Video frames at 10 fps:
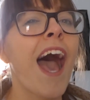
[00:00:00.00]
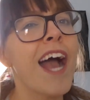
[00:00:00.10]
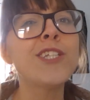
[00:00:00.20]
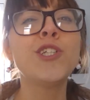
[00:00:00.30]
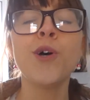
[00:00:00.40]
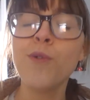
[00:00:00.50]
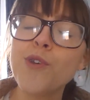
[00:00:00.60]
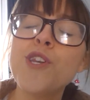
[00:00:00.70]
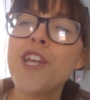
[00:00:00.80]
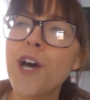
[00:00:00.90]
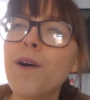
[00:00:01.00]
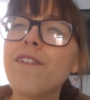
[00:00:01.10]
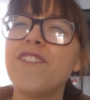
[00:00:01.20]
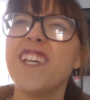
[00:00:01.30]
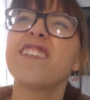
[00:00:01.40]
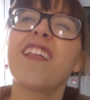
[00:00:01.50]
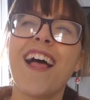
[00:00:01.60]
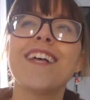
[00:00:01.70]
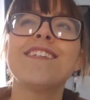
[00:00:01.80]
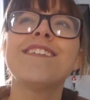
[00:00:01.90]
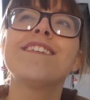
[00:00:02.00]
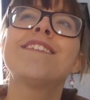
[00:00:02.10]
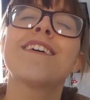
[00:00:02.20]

I don't know if this class is as